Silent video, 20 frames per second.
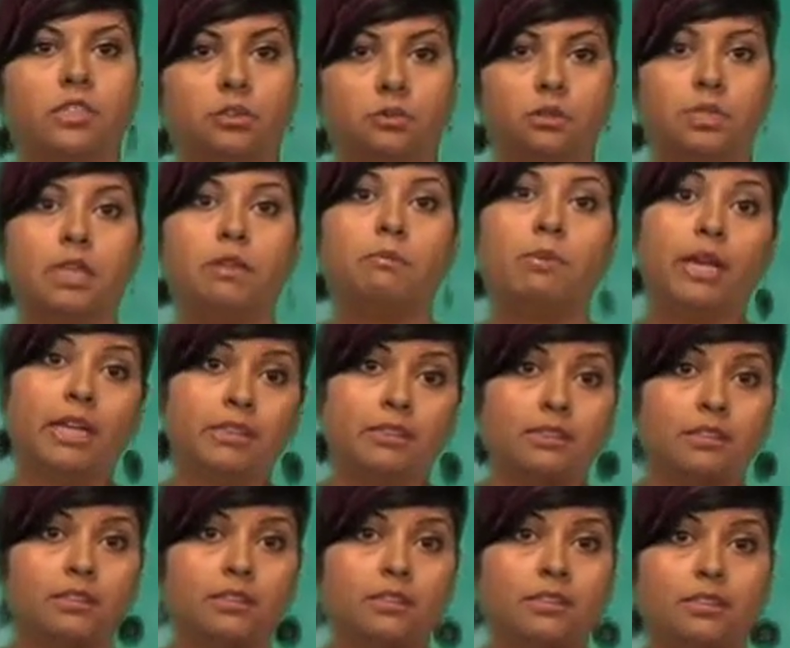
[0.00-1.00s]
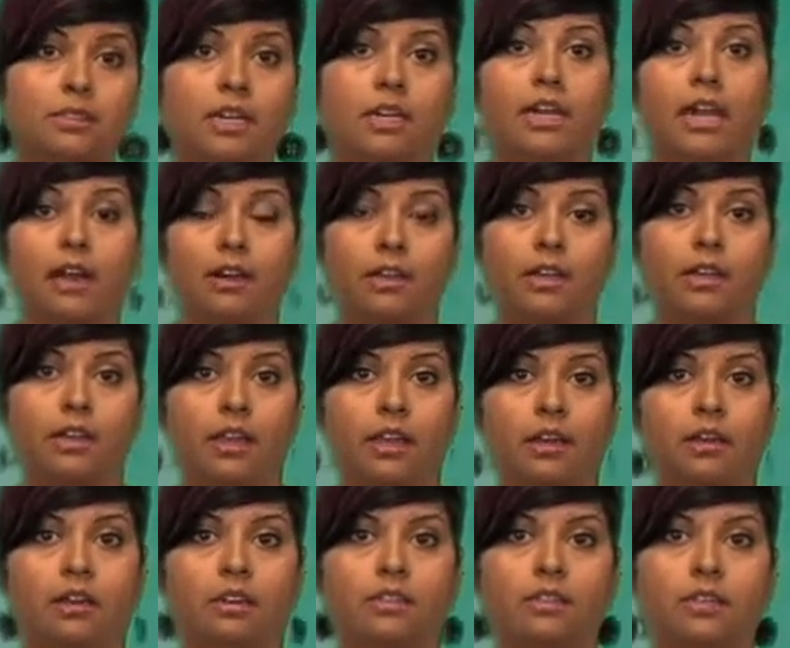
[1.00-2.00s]
You will need pencils, a
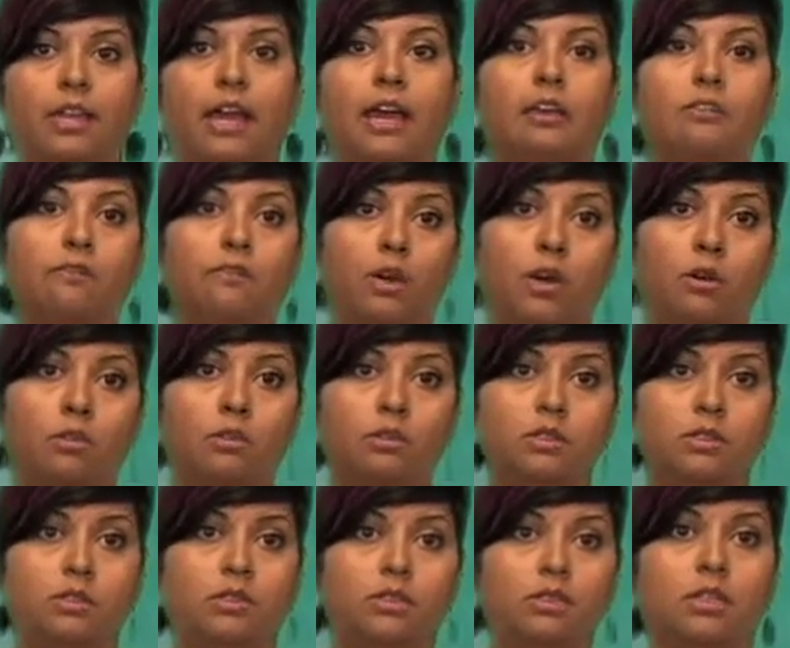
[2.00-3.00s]
calculator, headphones,